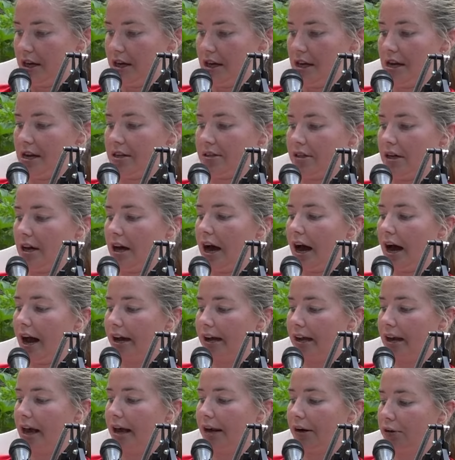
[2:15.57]
He has a
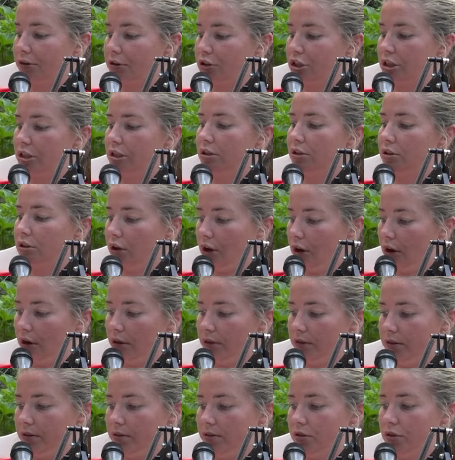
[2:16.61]
high-energy
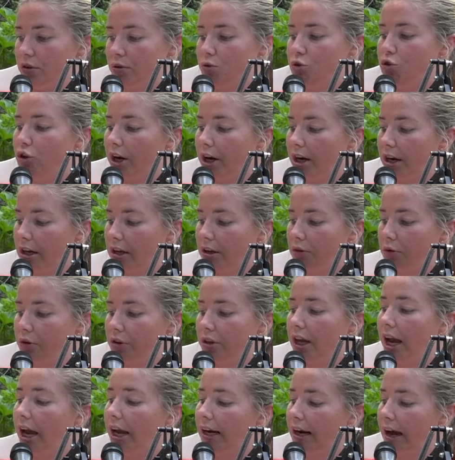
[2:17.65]
dog, so training
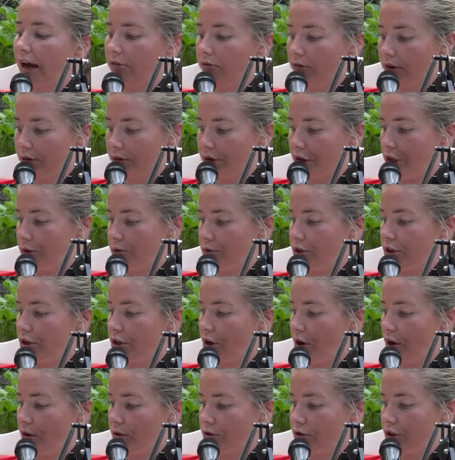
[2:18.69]
with Canine Revolution
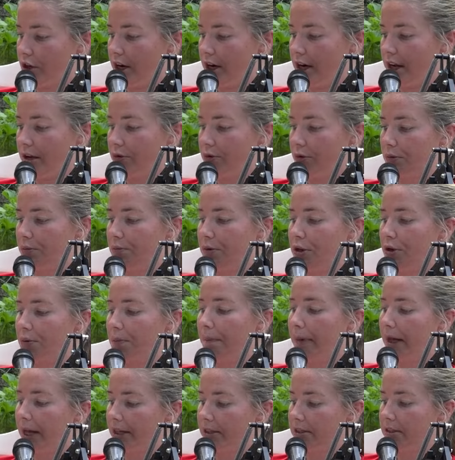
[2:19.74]
dog training would be your
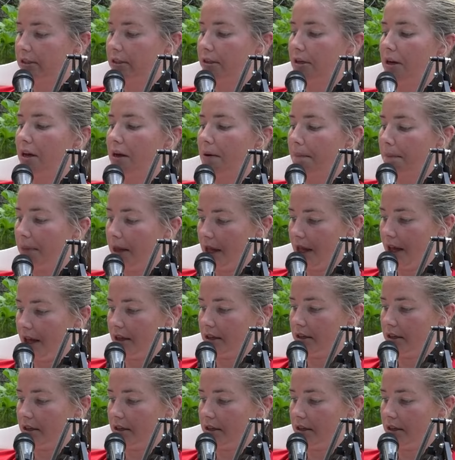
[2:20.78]
best bet.